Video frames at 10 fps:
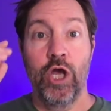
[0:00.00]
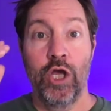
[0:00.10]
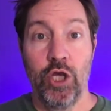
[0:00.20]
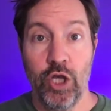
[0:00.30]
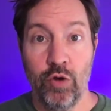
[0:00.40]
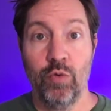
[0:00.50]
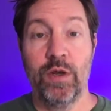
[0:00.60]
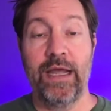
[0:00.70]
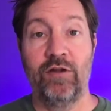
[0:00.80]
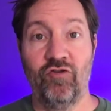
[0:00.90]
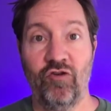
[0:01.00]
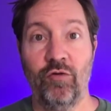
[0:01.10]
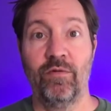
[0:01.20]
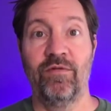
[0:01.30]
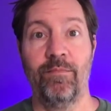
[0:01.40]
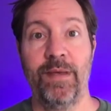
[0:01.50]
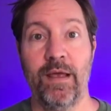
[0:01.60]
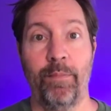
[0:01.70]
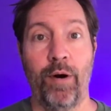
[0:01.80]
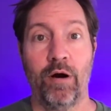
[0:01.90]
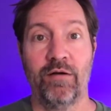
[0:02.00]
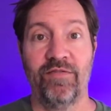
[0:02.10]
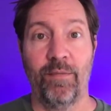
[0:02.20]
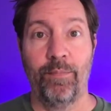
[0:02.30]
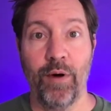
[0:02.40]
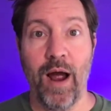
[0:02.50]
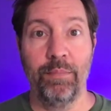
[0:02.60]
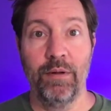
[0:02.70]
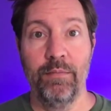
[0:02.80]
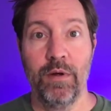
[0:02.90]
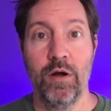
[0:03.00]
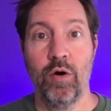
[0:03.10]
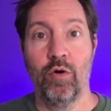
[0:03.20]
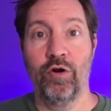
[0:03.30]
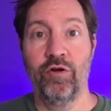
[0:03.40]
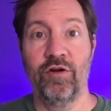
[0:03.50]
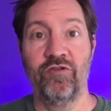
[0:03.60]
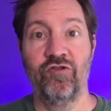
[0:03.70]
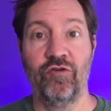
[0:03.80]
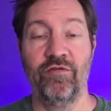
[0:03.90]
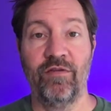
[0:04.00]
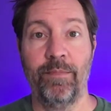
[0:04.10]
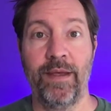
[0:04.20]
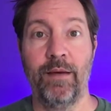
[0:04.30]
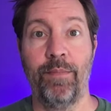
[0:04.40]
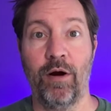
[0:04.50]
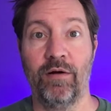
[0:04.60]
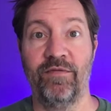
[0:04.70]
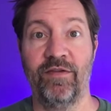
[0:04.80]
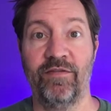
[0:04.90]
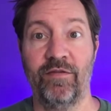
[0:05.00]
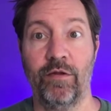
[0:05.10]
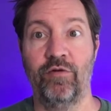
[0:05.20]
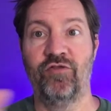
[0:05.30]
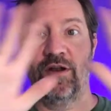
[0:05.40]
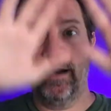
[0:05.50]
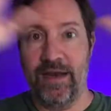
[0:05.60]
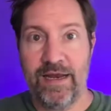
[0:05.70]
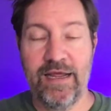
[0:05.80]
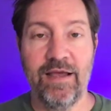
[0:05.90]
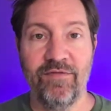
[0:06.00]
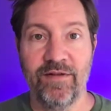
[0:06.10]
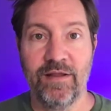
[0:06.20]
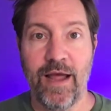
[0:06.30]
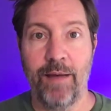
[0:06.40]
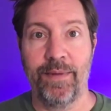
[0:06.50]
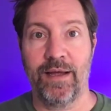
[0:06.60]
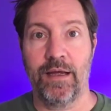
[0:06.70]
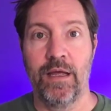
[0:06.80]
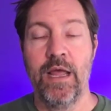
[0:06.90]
You can choose to be a part of the problem, or you can choose to be a part of the solution in any given topic.